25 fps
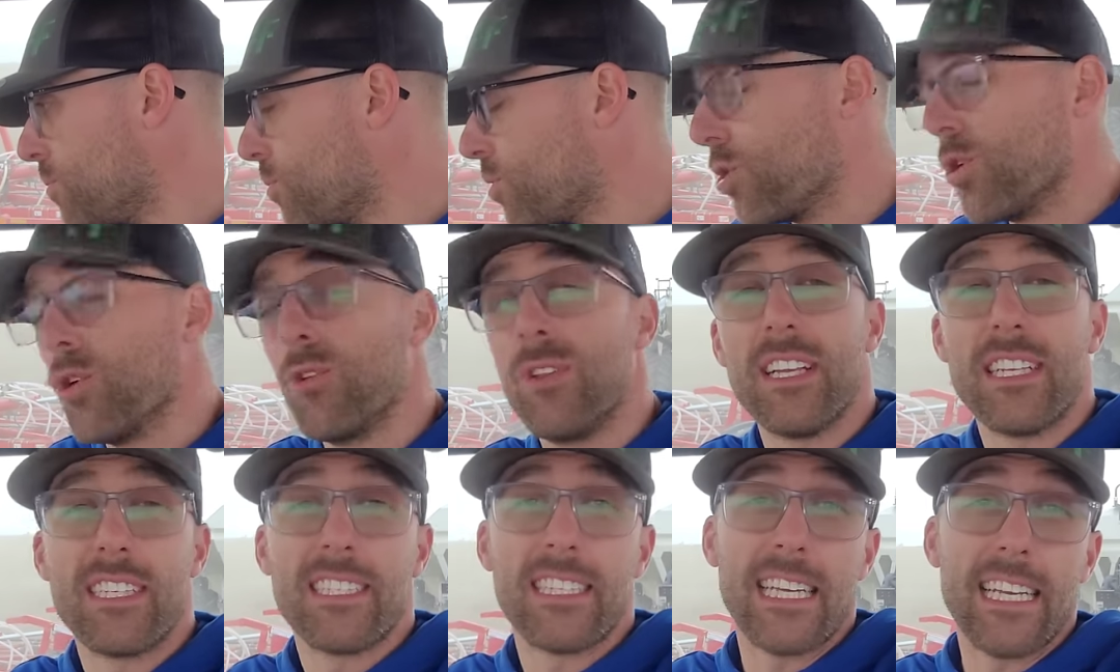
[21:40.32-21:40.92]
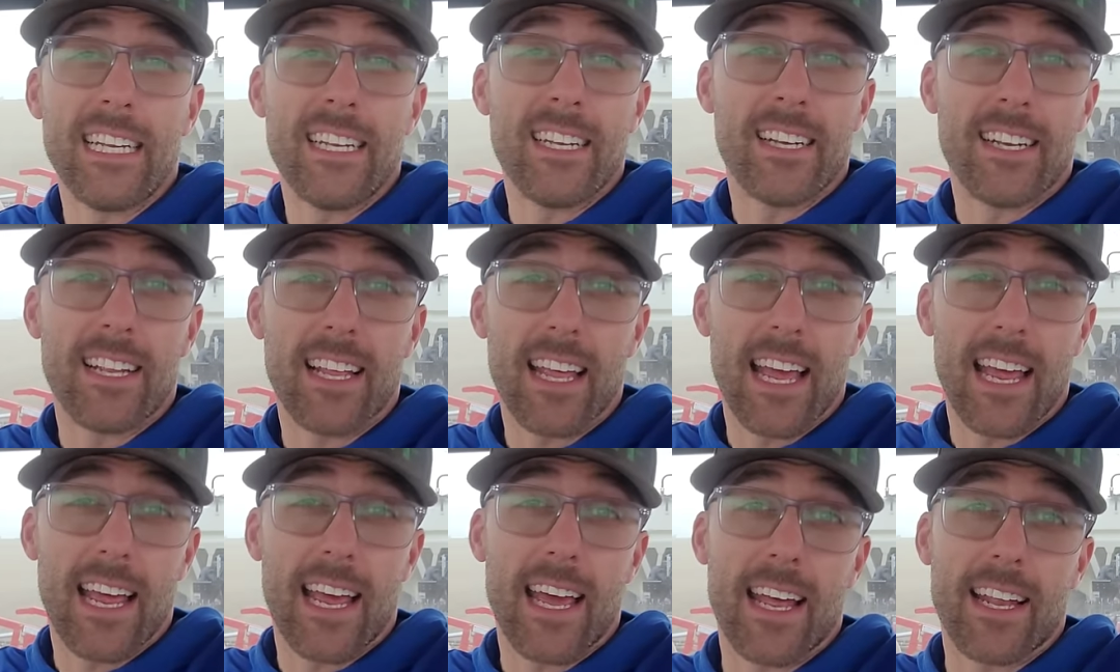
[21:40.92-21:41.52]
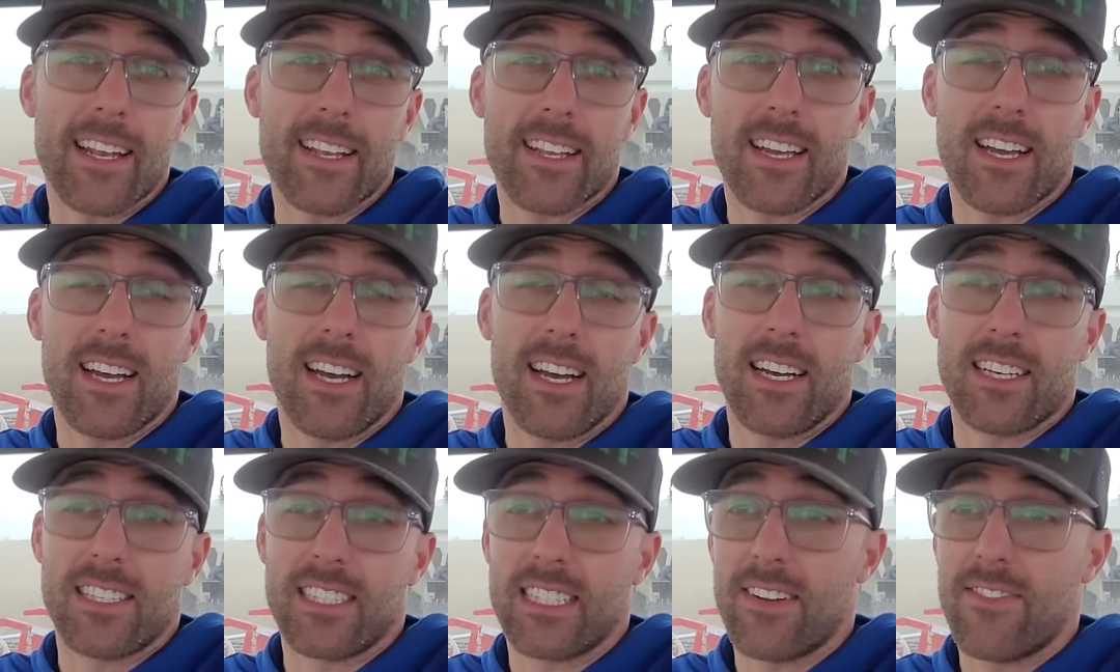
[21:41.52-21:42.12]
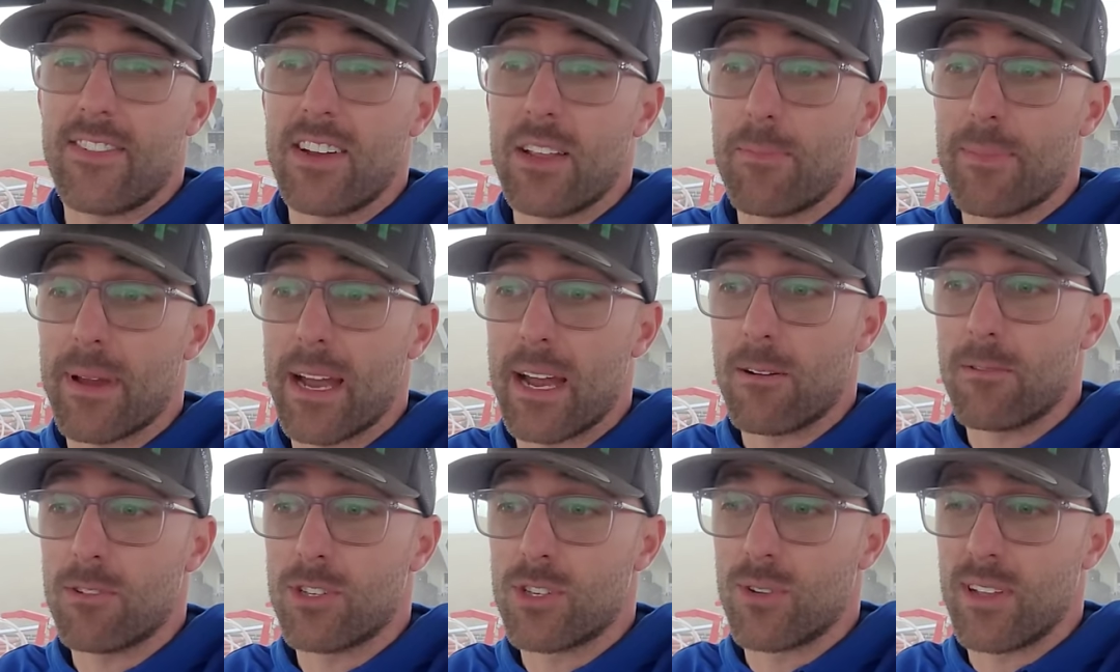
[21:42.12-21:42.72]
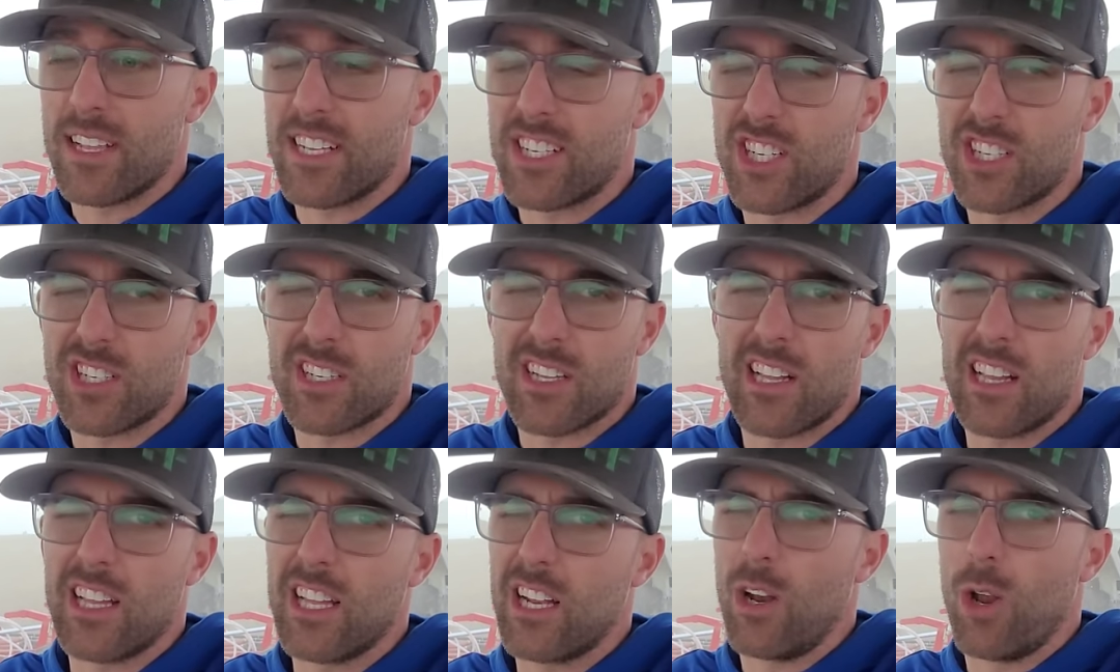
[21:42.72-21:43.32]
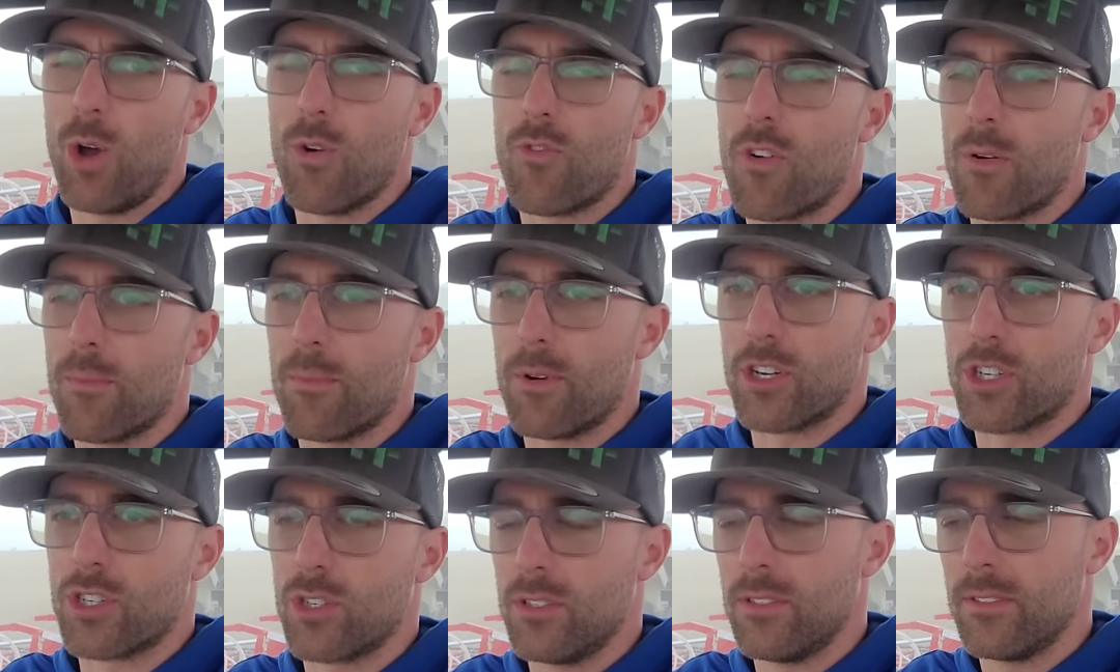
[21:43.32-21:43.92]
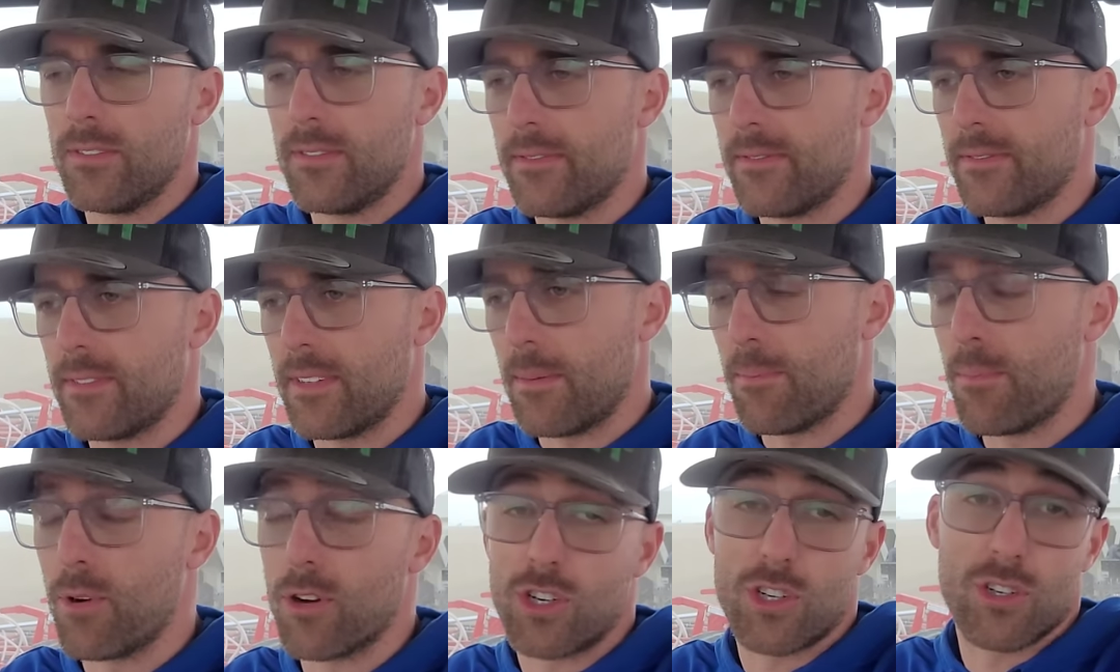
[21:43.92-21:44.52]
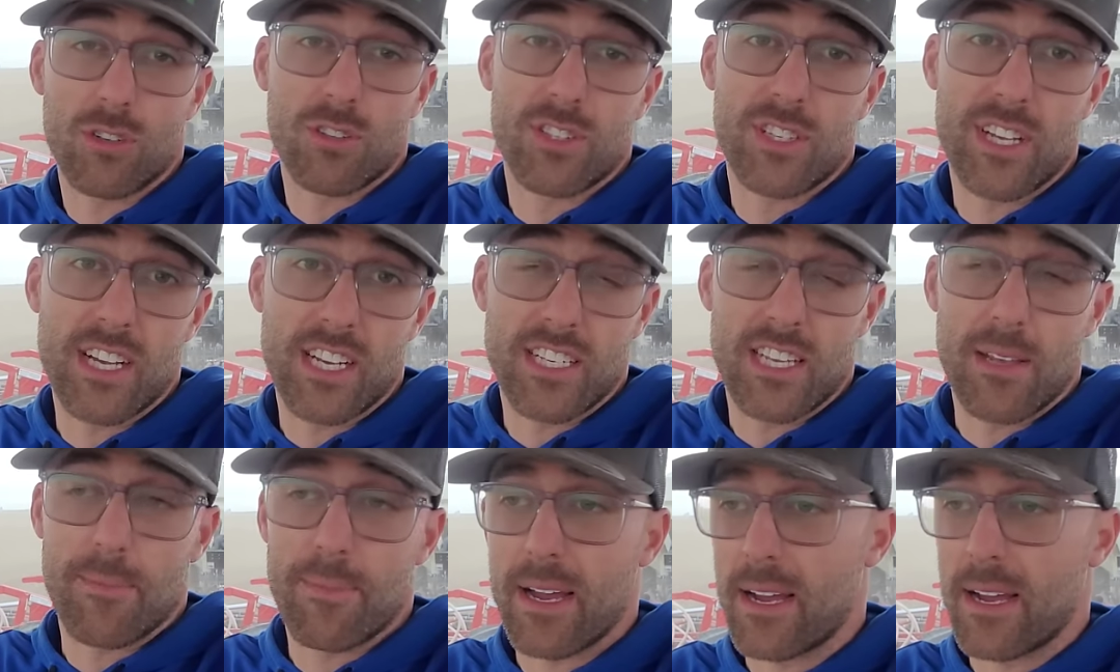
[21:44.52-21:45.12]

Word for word: We're only seeded at uh, 70 pounds, so that's just a little over a bushel. Bushel, 60